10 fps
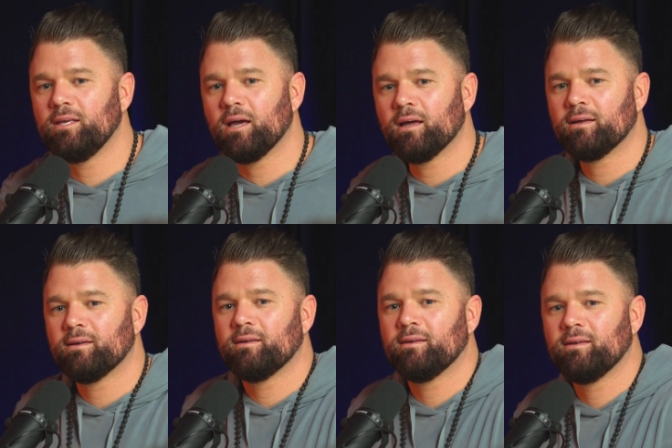Yeah.
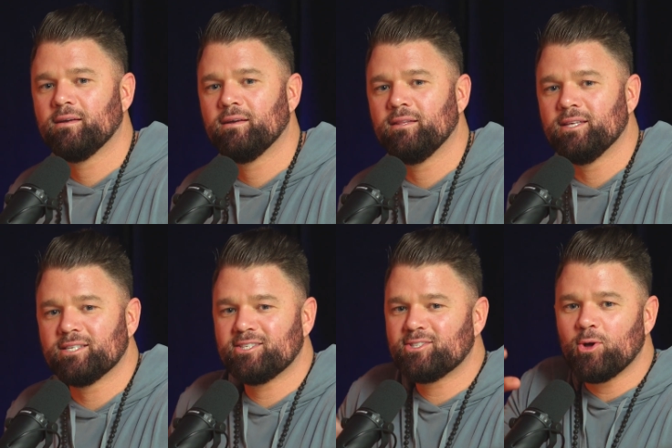
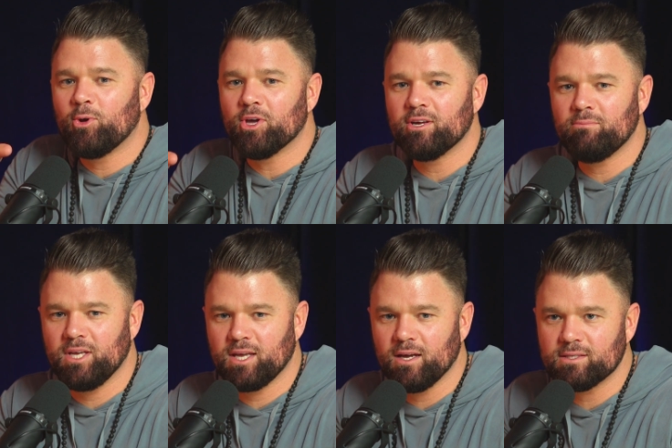This is so good
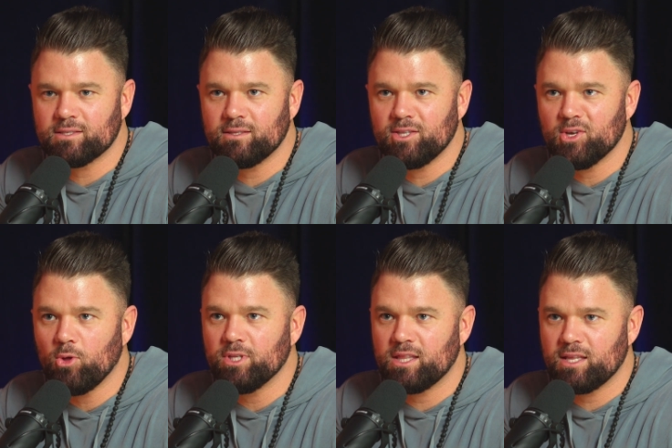because the
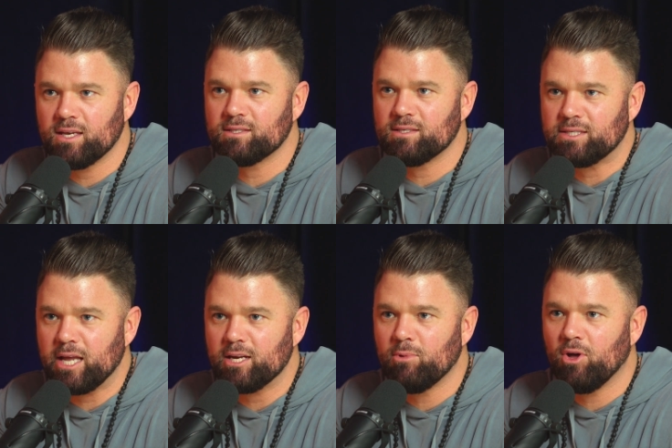only thing
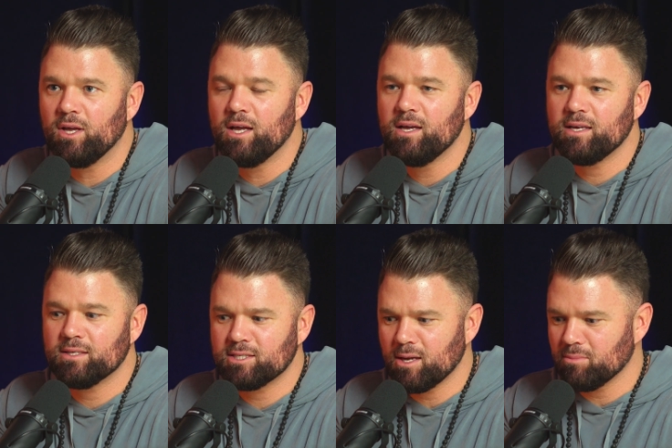sustainable
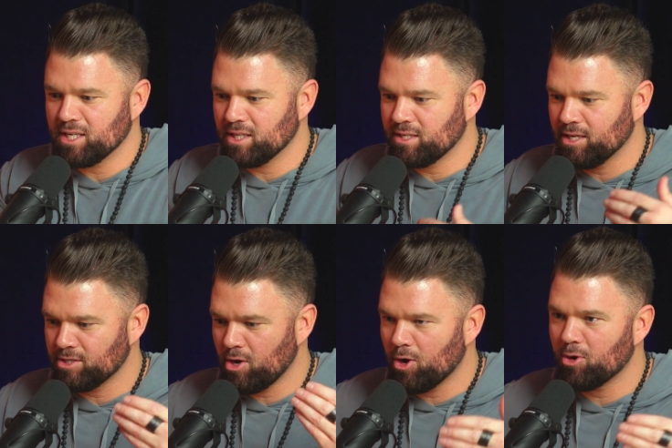is something that
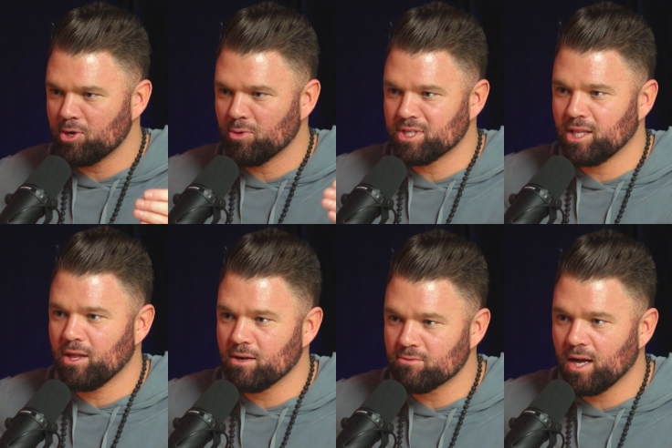doesn't hurt you in the
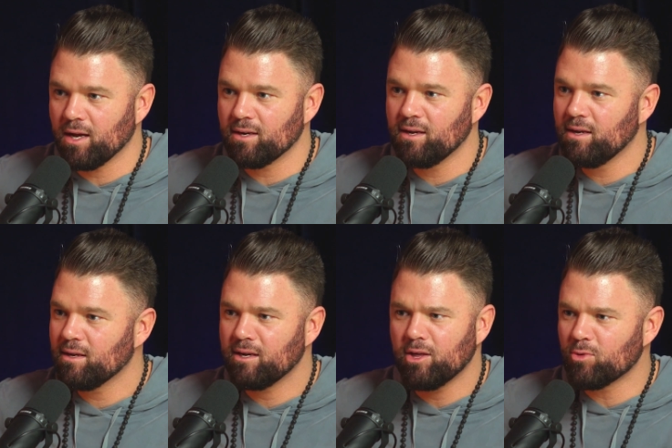long run.
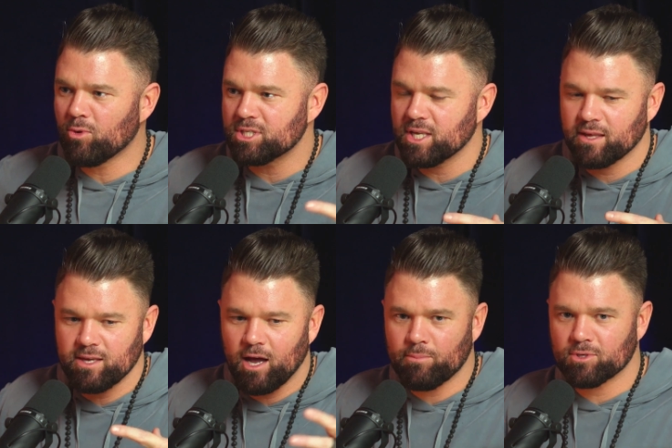In other words, like
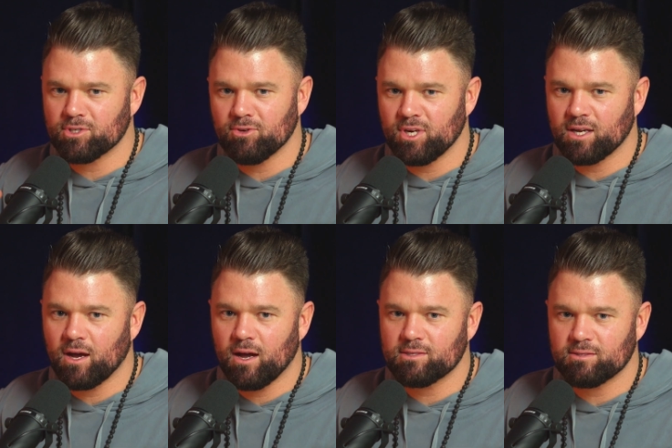the opportunity
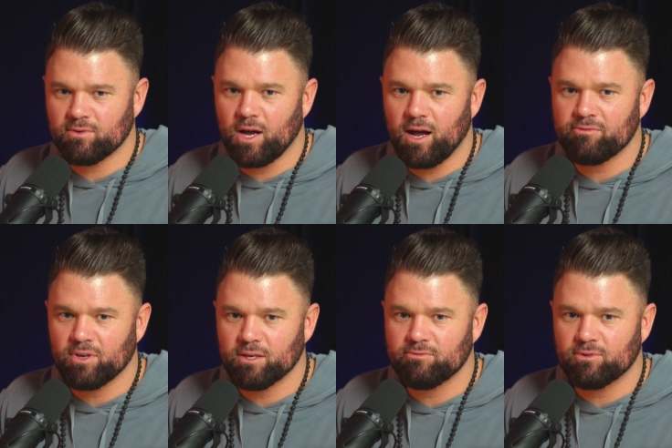cost of
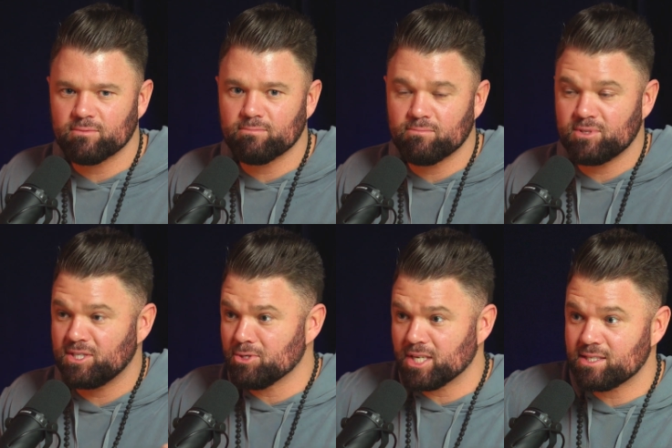coffee for,
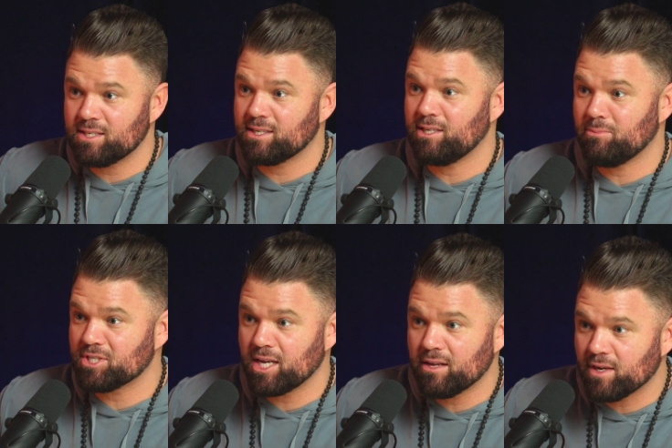you said sixty
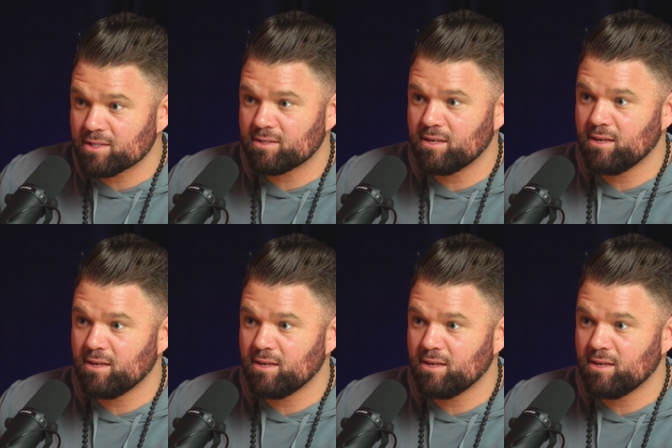percent of us